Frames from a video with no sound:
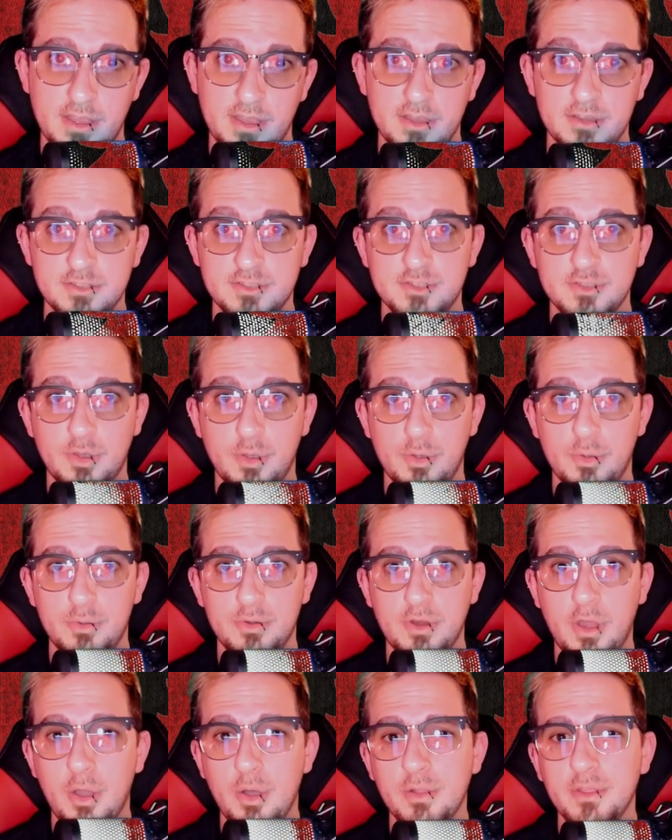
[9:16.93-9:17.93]
So
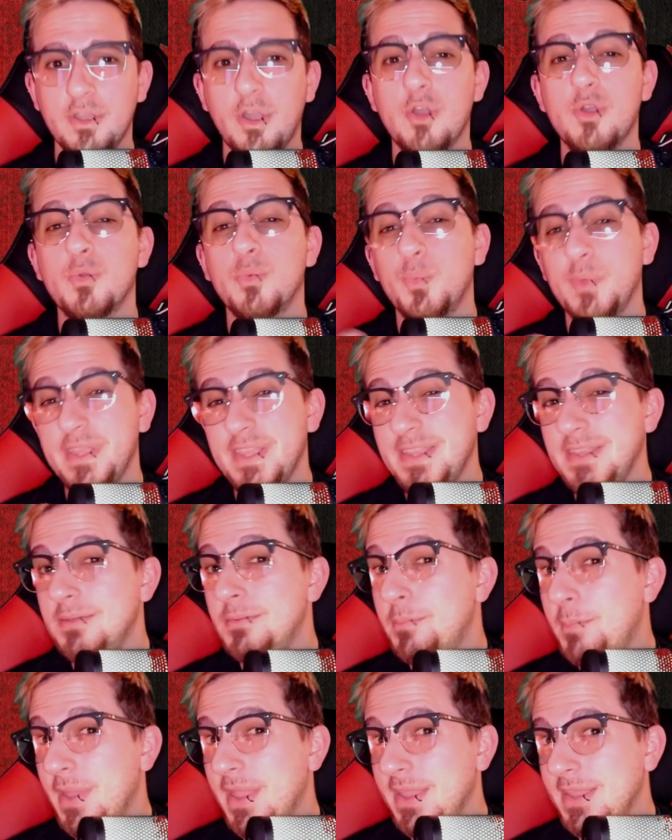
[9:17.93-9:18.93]
not only are we
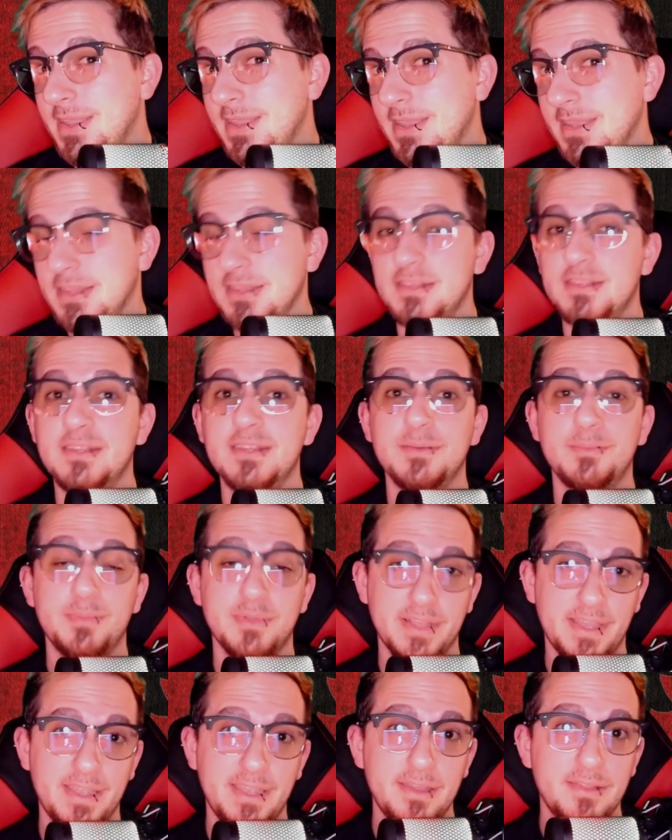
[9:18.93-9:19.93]
paying to
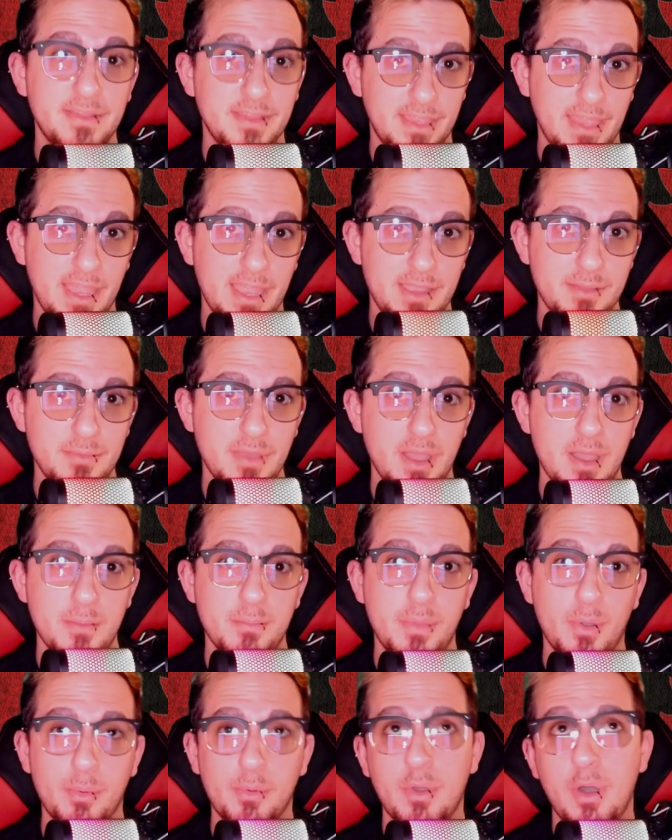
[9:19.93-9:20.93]
play the game,
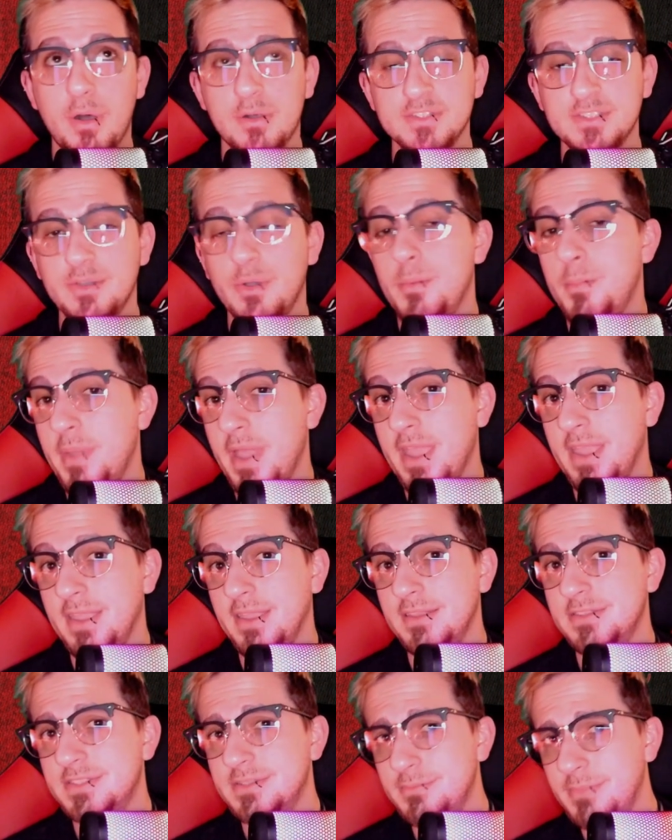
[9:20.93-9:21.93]
but we're also
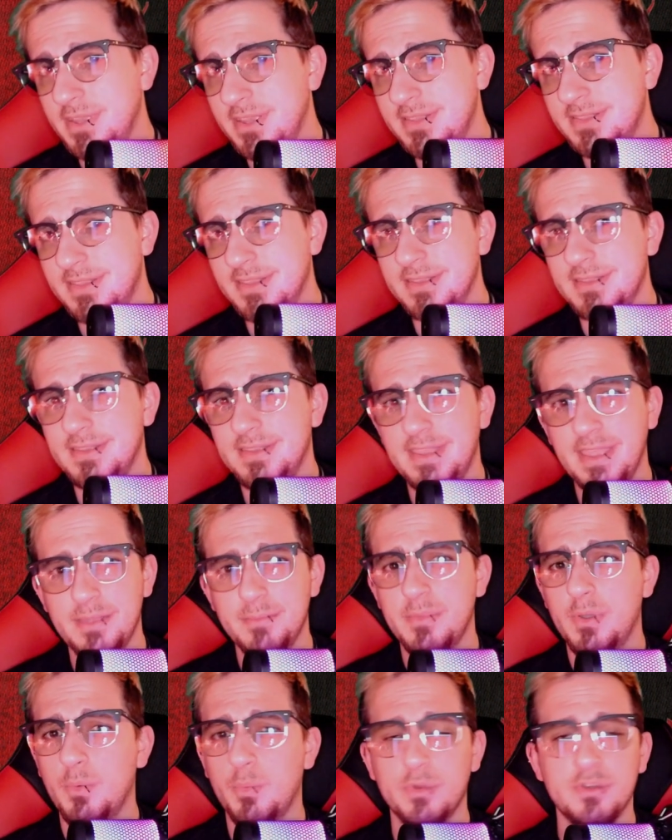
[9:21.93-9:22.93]
paying to make the game,
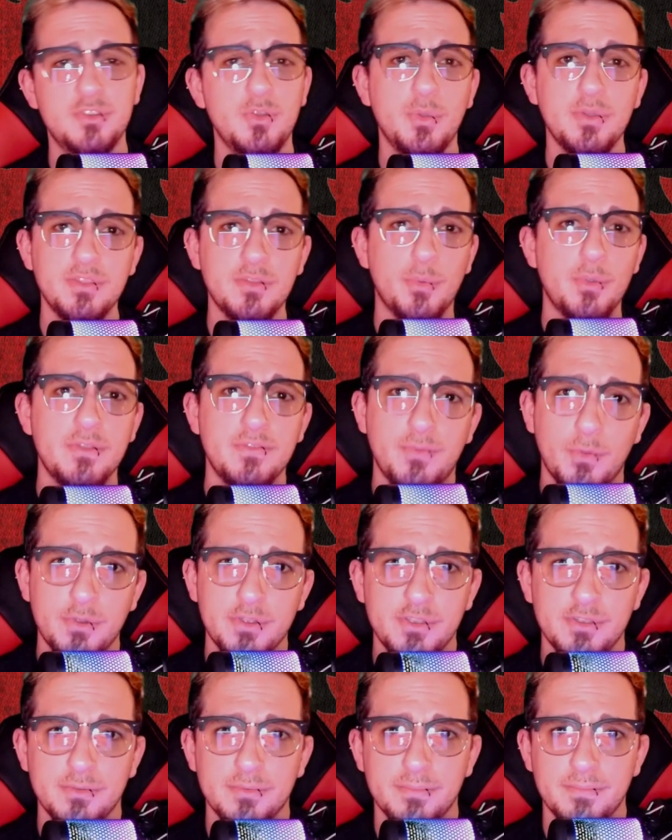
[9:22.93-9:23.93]
but we're doing the work for
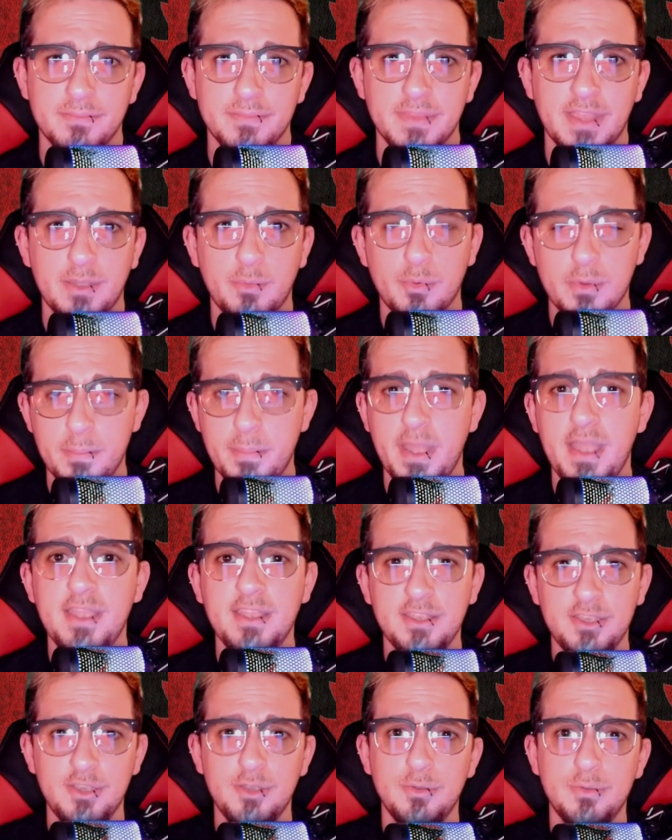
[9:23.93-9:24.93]
you. Like, we're paying
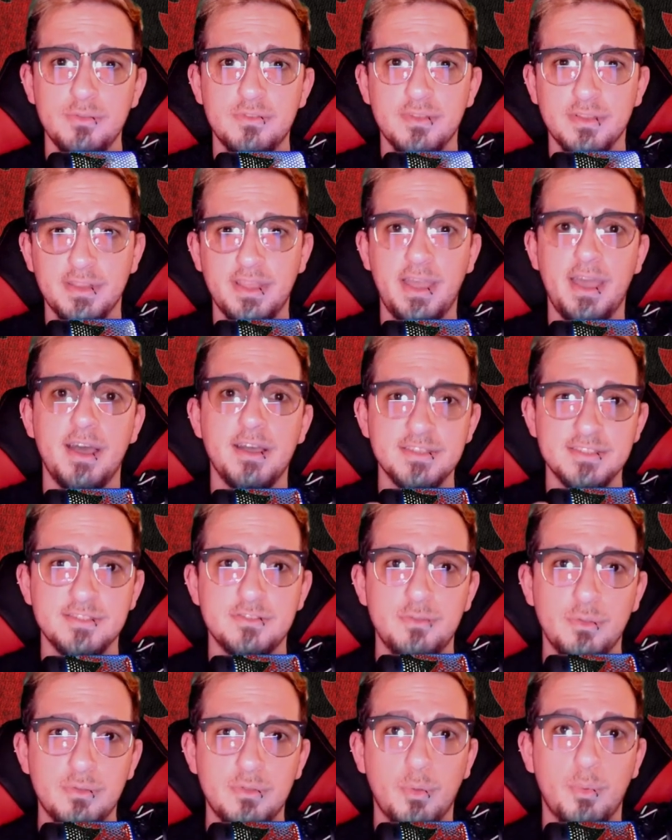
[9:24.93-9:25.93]
you to let us
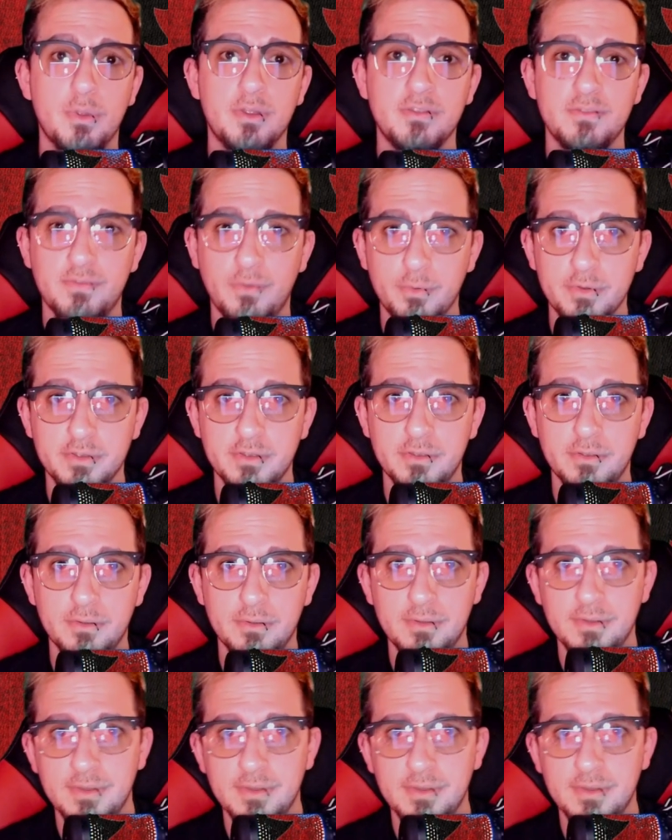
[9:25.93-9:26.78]
do the work for you.